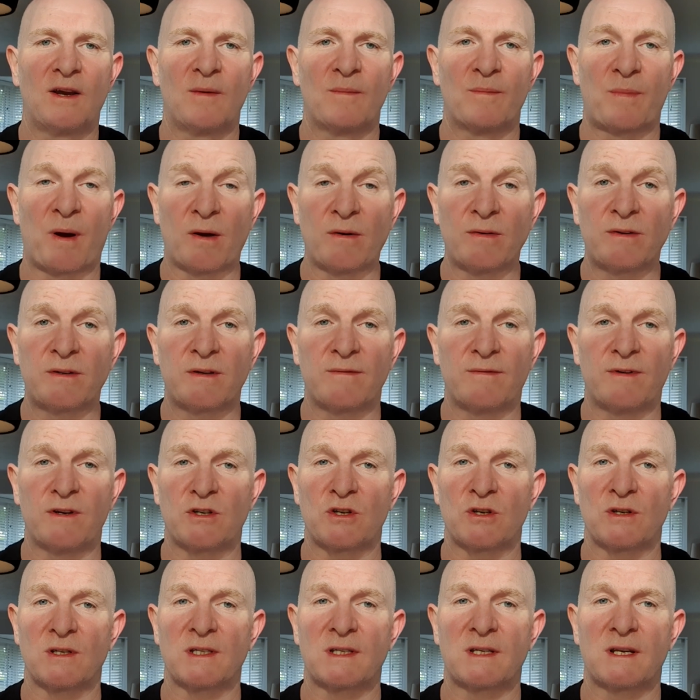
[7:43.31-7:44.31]
both
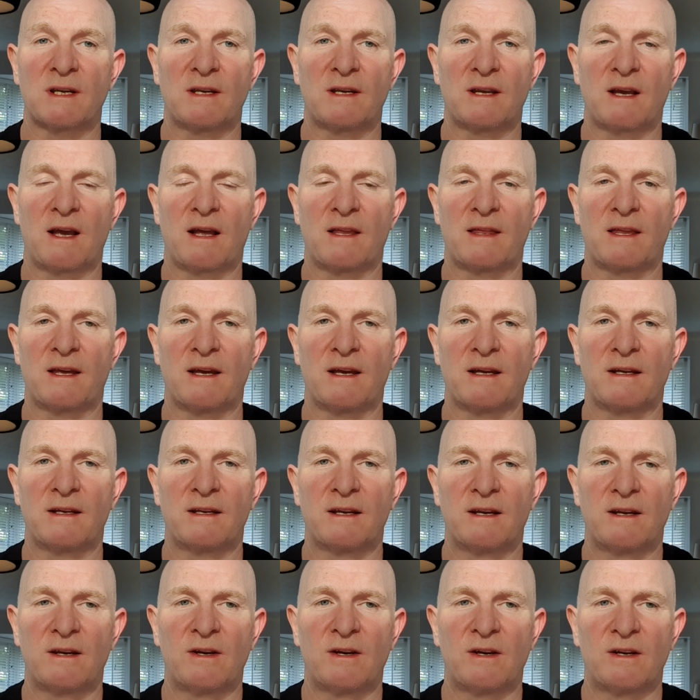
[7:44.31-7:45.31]
divisions, the
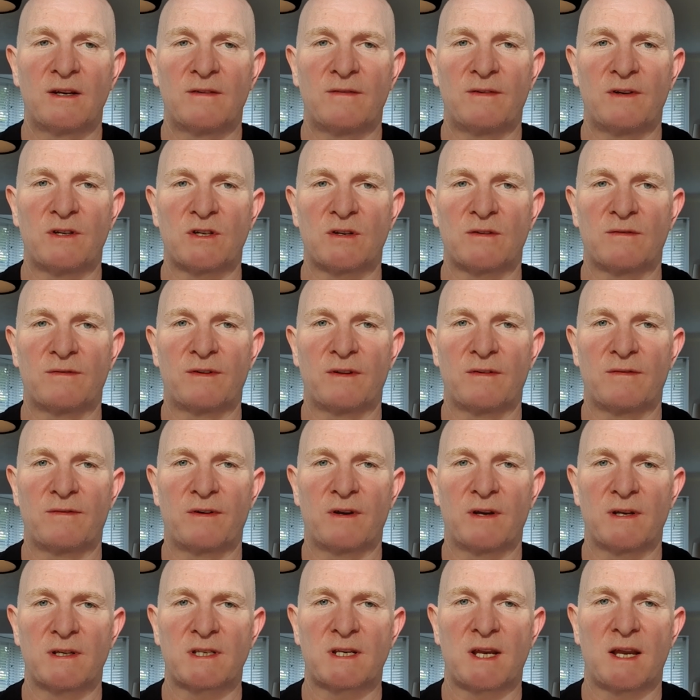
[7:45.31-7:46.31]
division for the
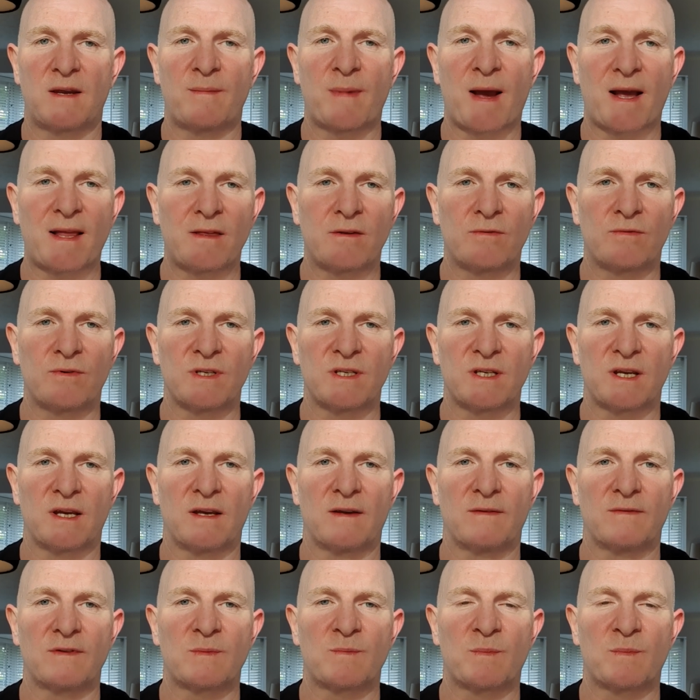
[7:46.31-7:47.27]
first team and the reserves.